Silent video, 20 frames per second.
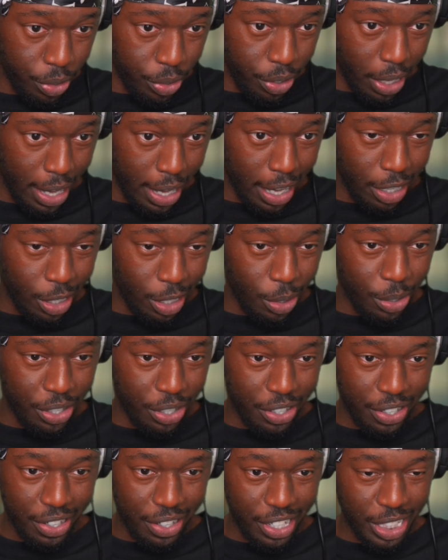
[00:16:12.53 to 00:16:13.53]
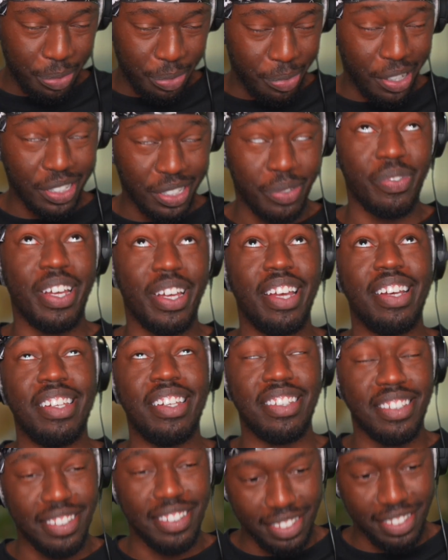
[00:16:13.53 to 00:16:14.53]
I know her hair smells
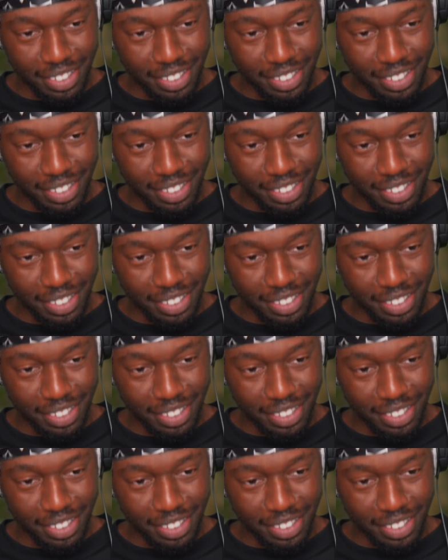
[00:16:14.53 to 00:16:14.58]
amazing.